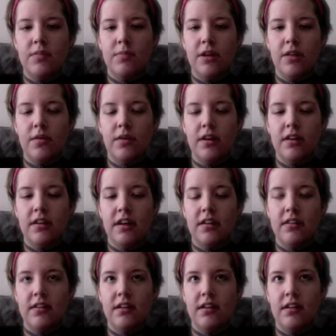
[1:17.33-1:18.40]
pylori
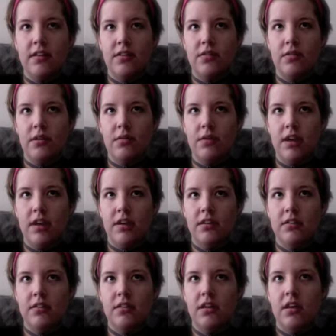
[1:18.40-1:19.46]
test in 3
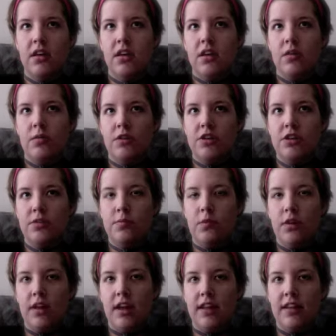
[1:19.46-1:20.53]
weeks, which is more
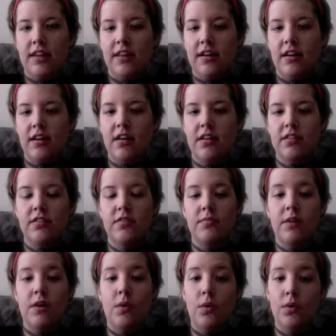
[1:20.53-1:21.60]
likely the cause of
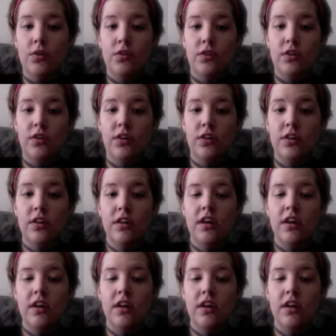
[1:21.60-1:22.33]
my ulcer.